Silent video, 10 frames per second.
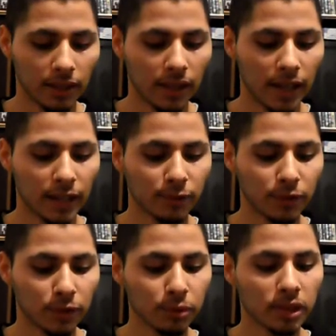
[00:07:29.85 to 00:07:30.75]
And if you
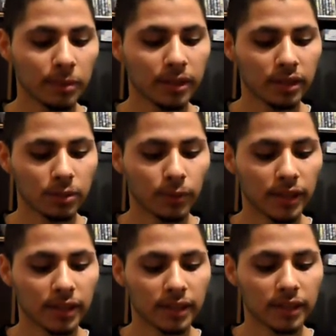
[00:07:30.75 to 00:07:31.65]
do summon it this way,
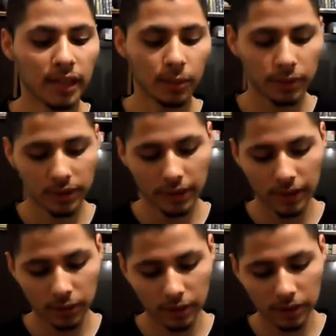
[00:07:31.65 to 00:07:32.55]
it can attack once again
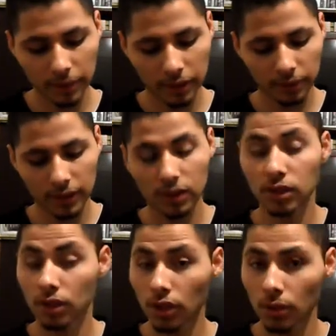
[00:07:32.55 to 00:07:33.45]
during this battle phase.
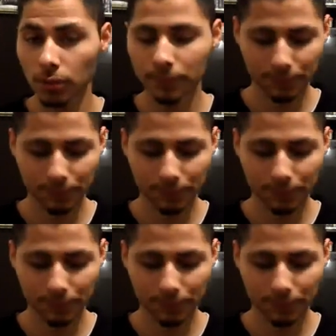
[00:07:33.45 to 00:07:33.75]
So,